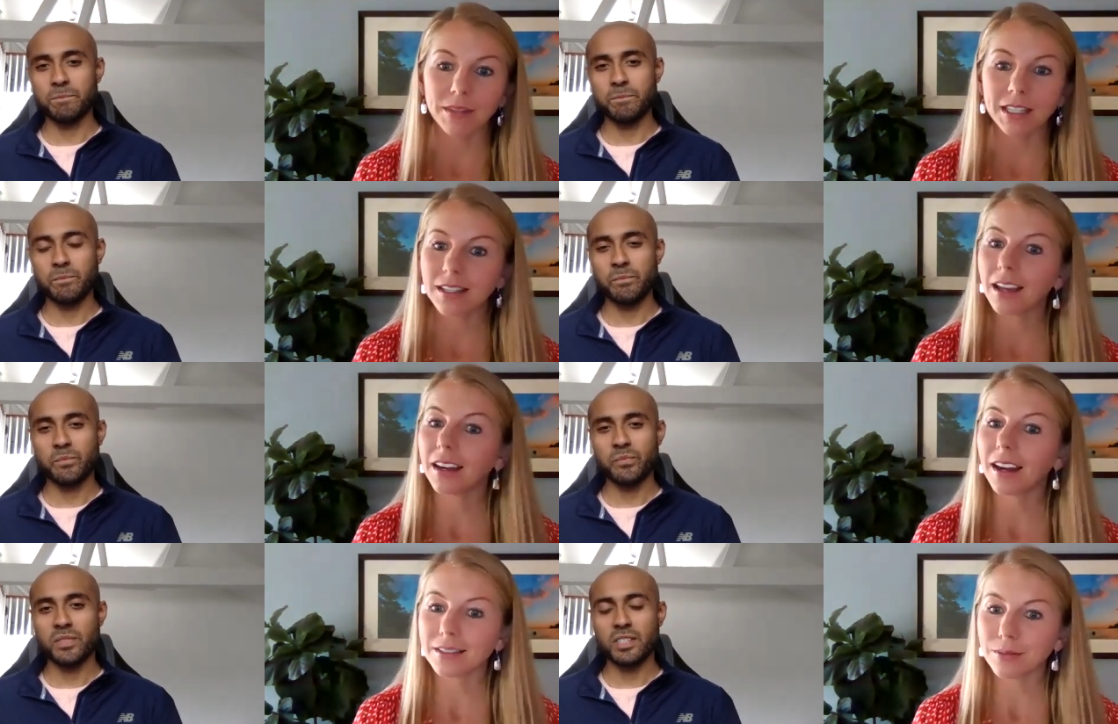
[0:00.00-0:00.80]
Speaker 1: from the
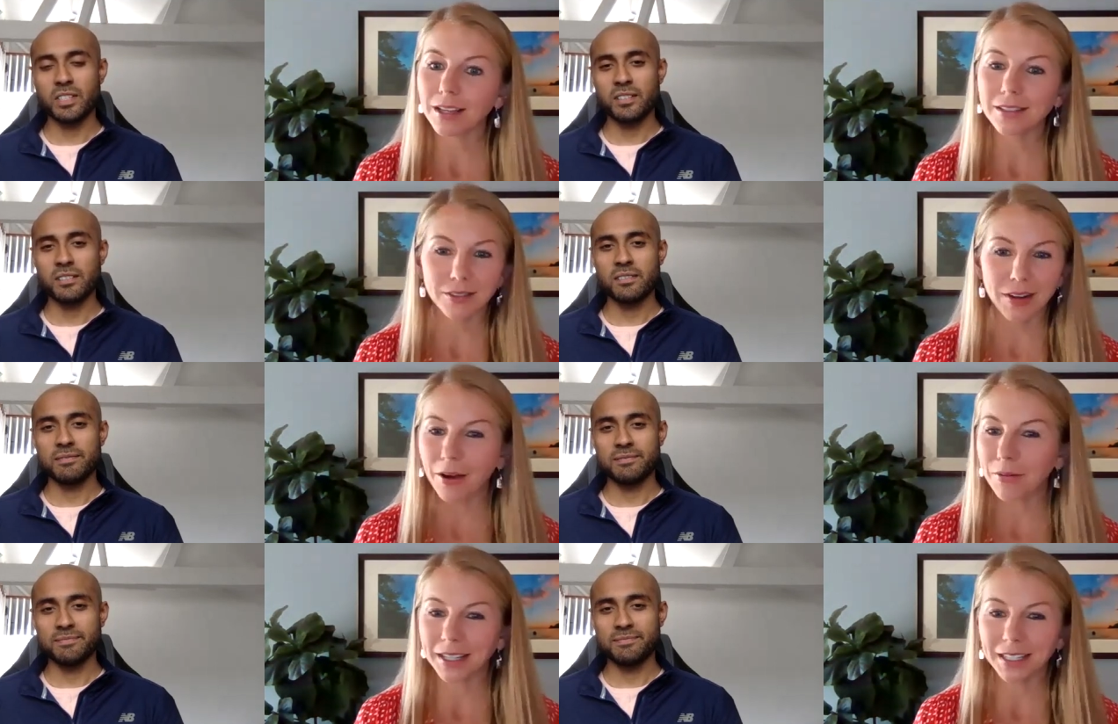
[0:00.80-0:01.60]
sun as well. So
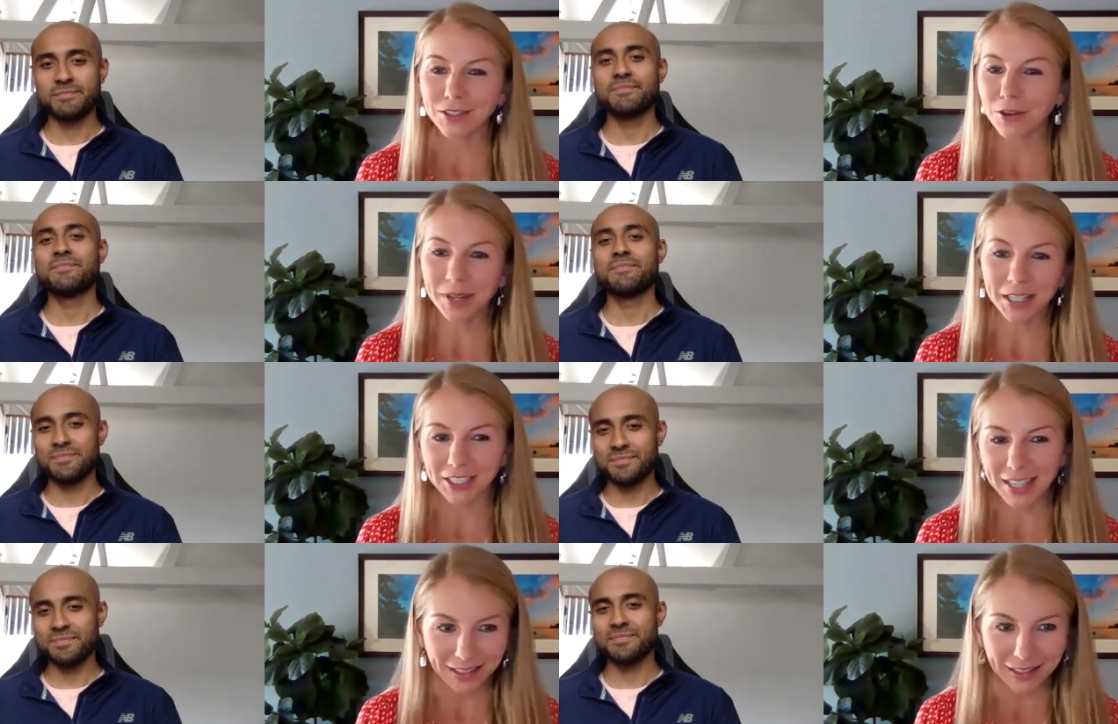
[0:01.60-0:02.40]
now it makes so much
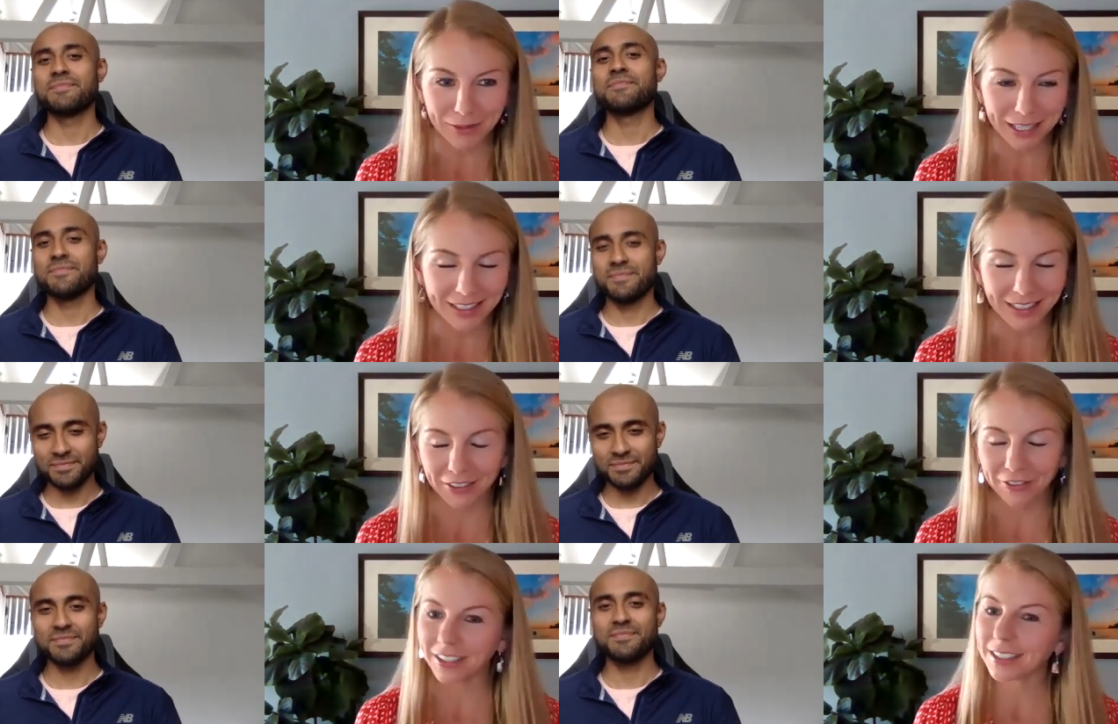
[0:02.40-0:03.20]
sense why it's
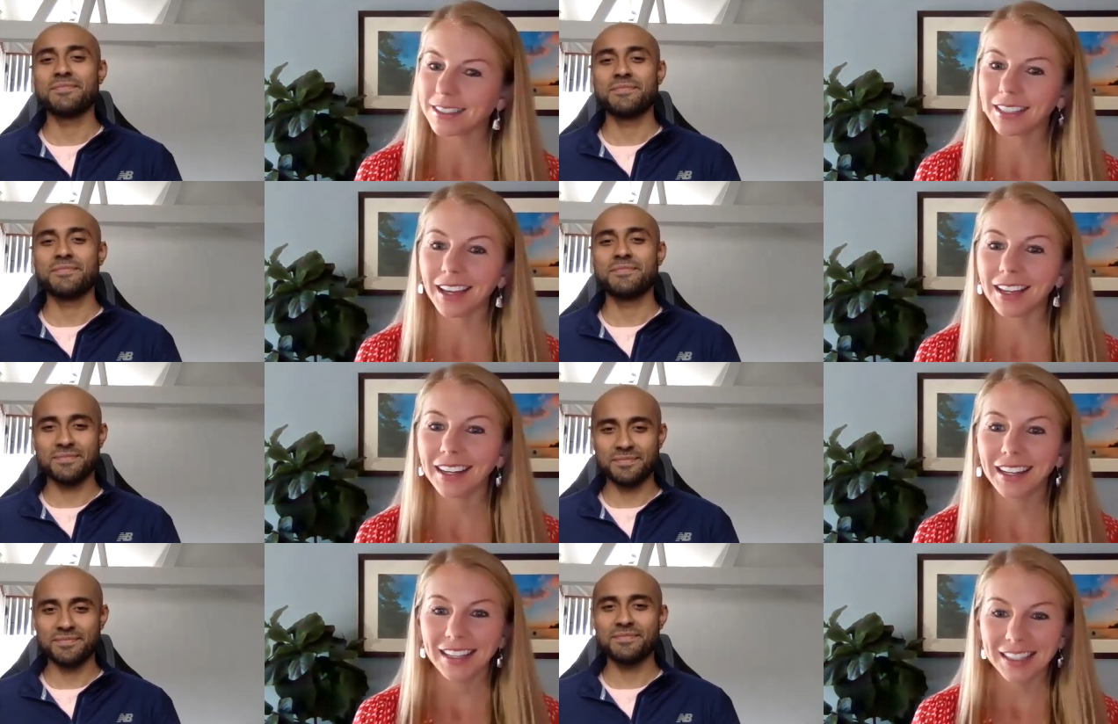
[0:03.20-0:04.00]
good for us to get
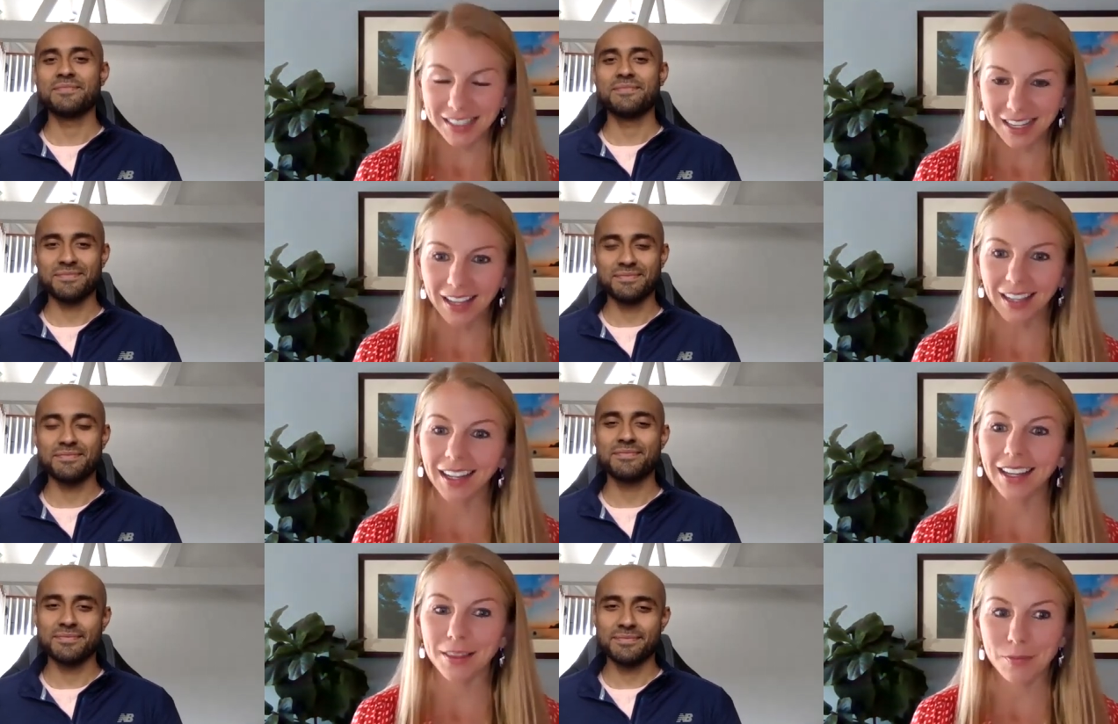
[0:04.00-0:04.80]

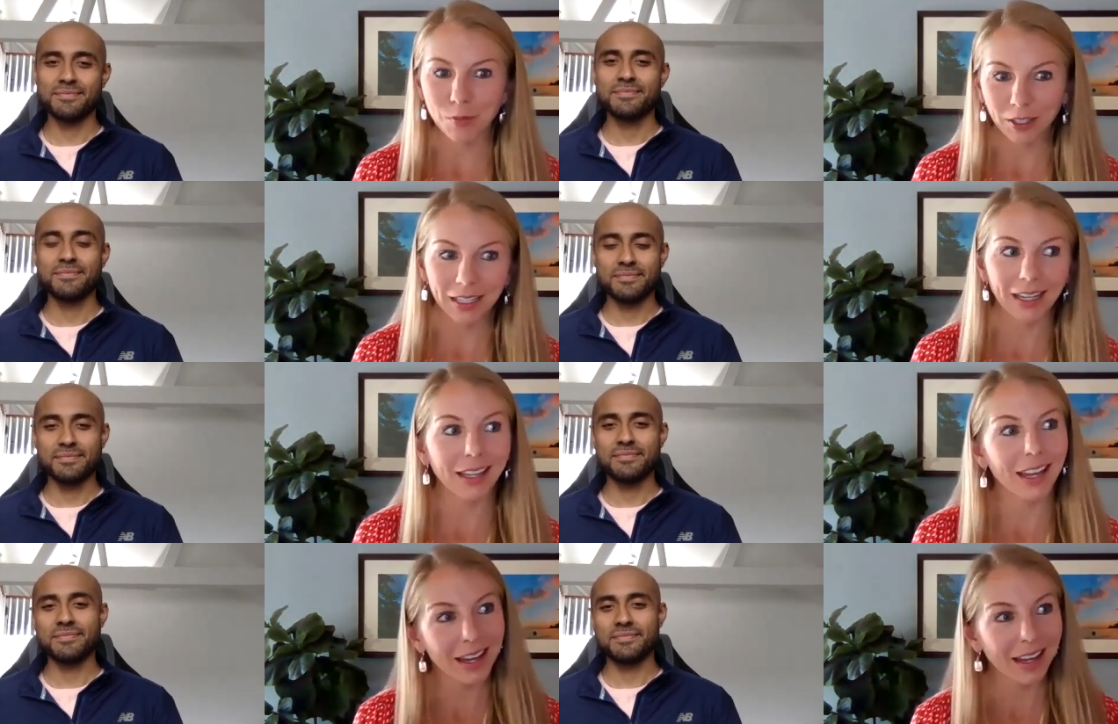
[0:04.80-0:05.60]
sun in the
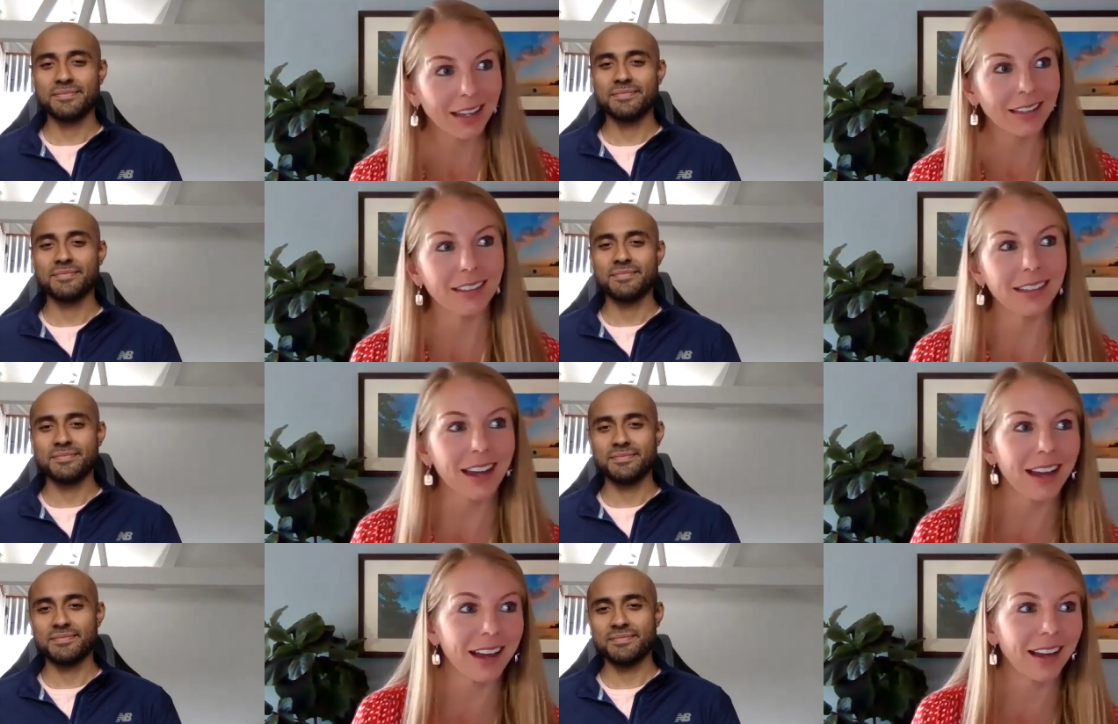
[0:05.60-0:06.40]
morning and
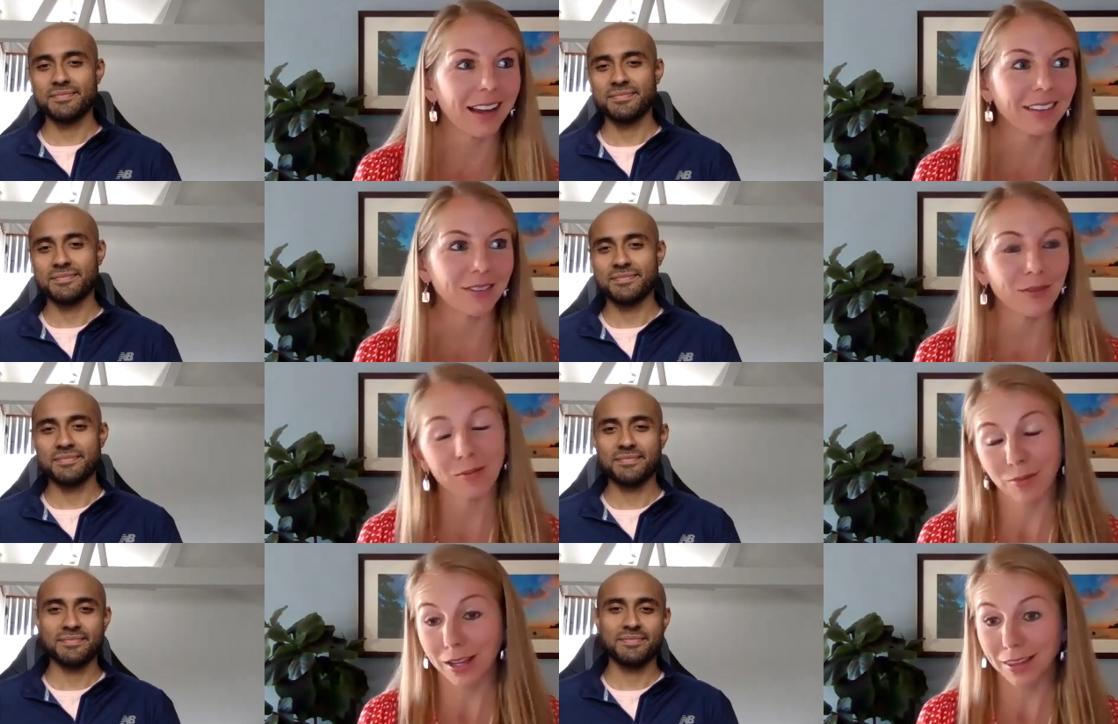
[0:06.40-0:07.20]
uh,
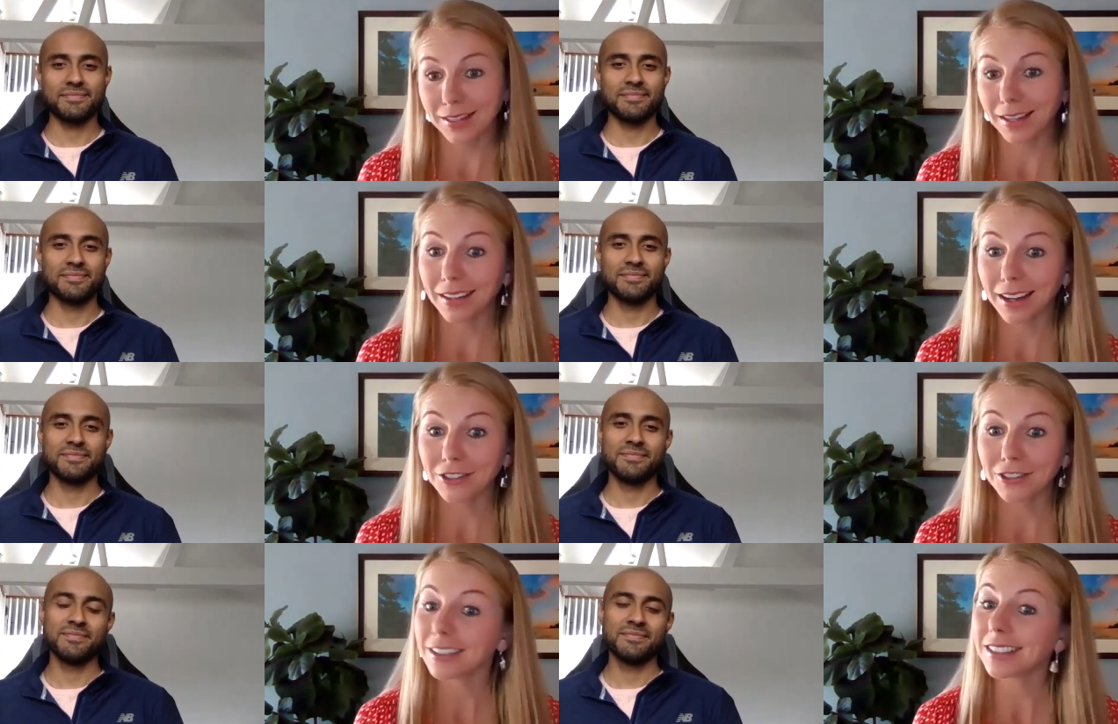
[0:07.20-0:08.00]
why the sun
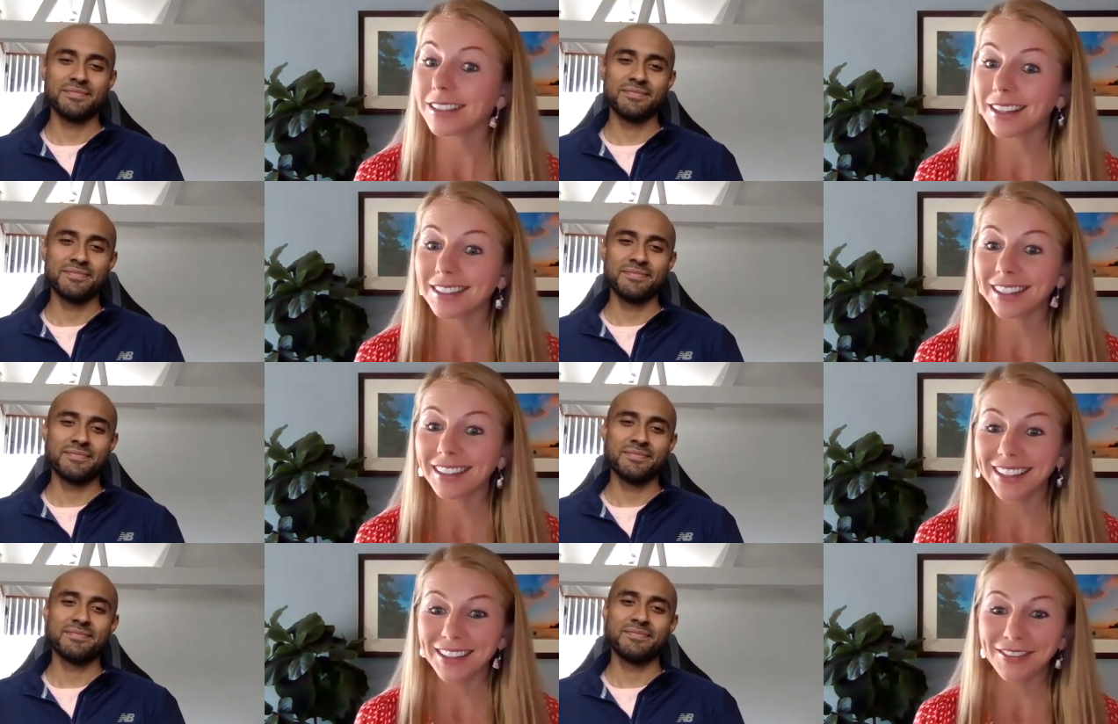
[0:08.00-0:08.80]
naturally sets
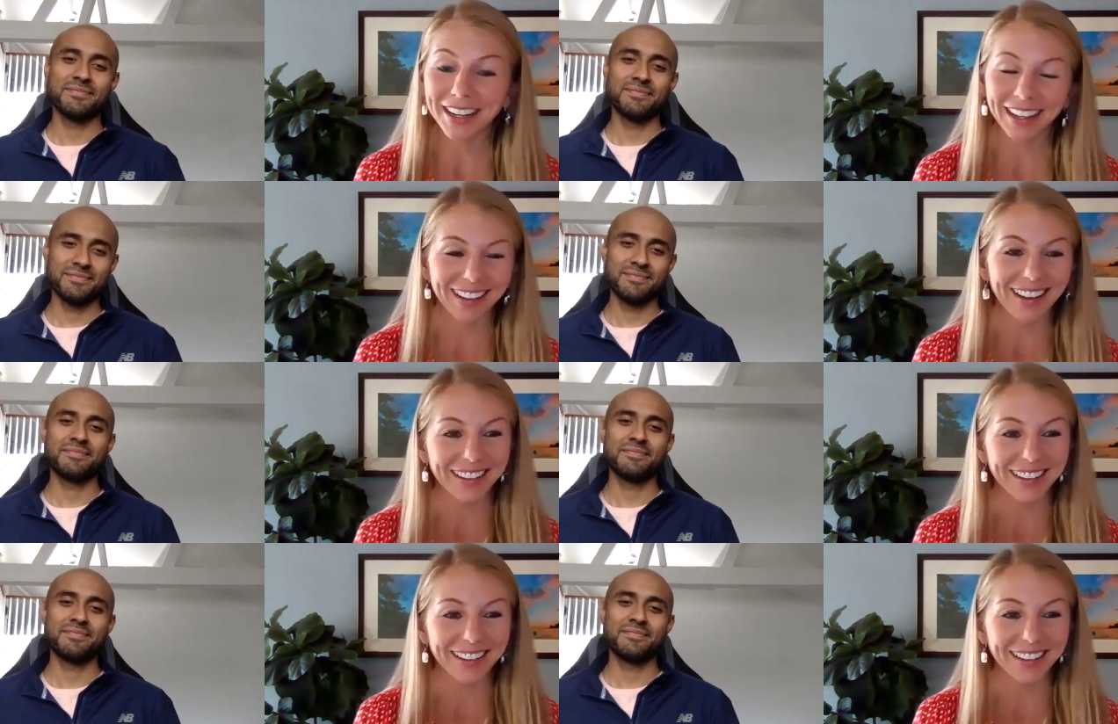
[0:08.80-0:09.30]
in the evening.